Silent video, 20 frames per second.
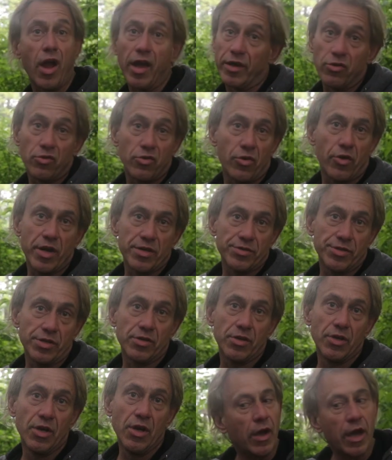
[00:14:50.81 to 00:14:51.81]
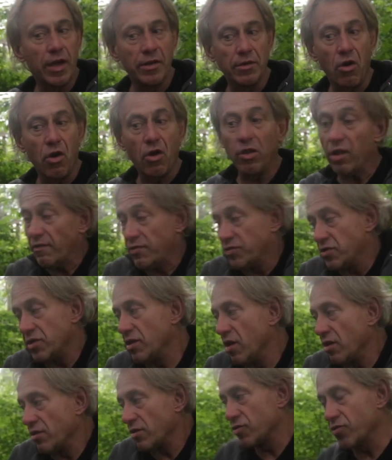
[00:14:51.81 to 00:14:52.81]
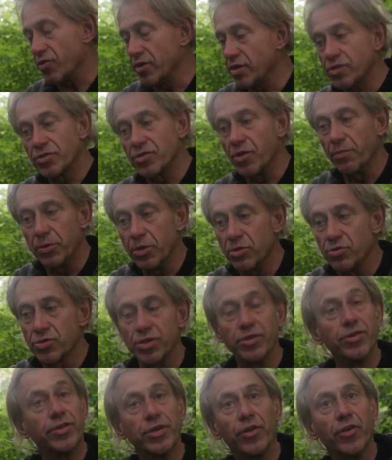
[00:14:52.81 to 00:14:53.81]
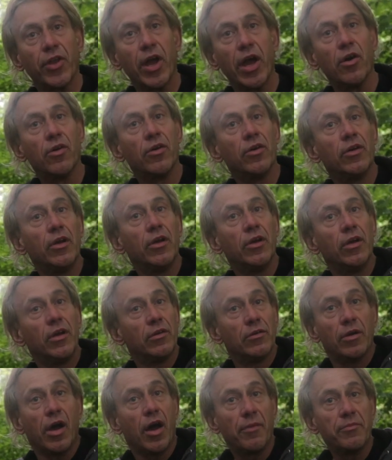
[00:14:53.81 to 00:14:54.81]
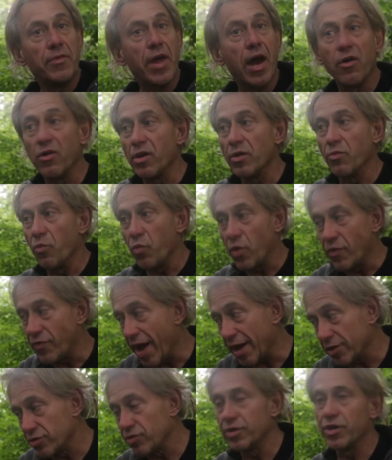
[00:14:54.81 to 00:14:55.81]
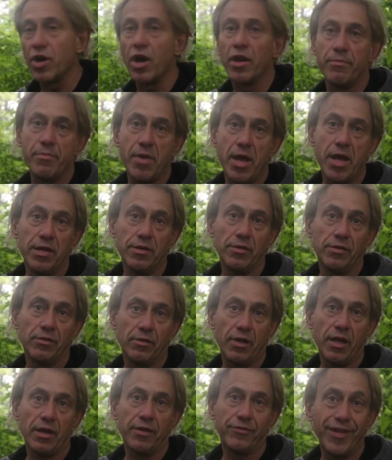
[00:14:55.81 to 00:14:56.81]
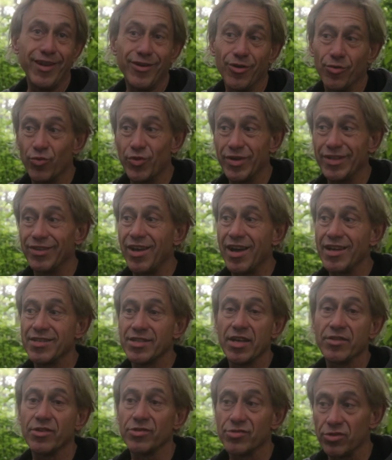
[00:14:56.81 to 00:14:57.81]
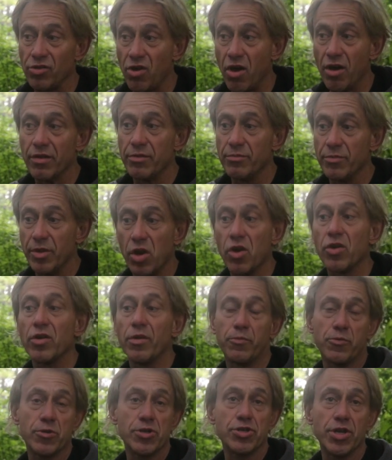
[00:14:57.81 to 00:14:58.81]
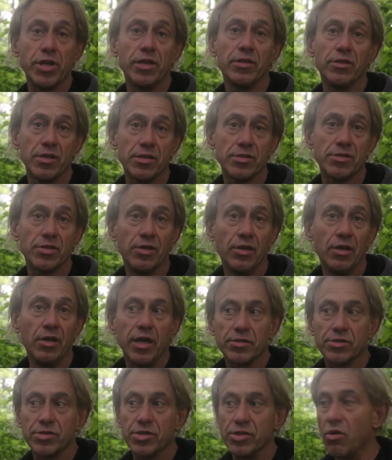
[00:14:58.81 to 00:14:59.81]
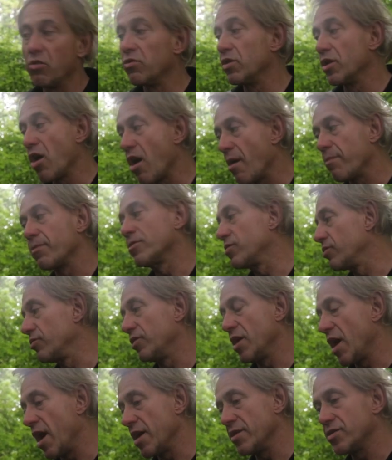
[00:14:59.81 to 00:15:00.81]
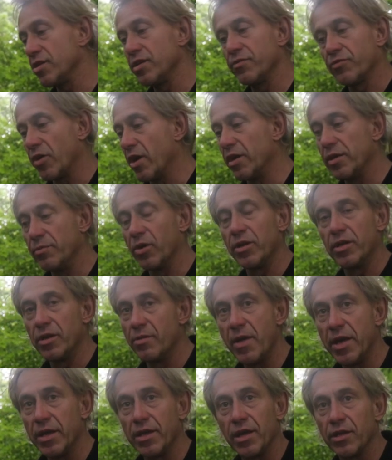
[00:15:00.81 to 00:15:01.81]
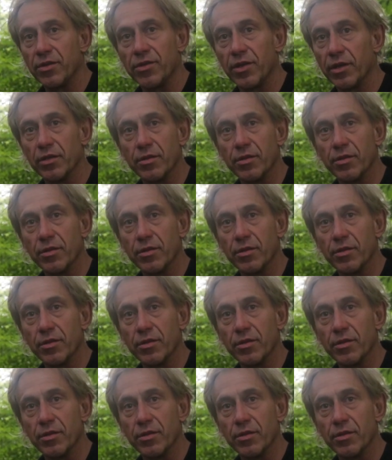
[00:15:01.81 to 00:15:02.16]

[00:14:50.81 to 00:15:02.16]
I go crazy. And all I've seen on the streets is abuse until now. Now we've actually got it made. And if they don't realize that, there's a lot of them that aren't appreciating this. It's the only opportunity I see for anybody to make anything of